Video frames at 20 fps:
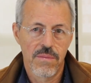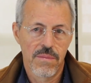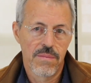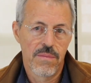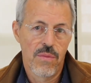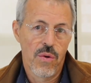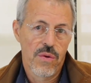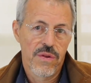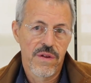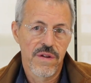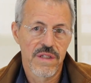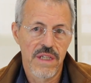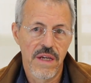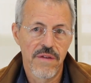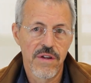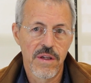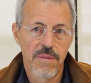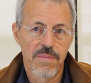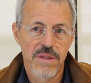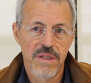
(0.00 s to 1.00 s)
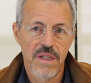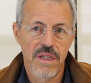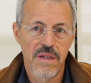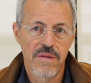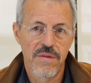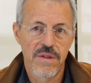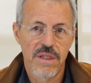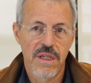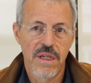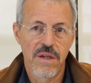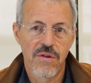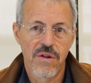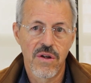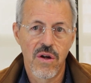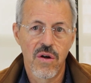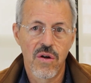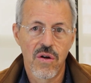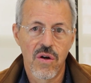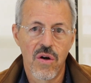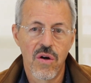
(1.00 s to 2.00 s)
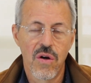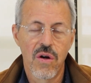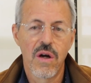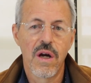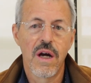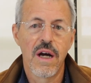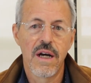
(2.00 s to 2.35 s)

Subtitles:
more than 70% of us here in Hong Kong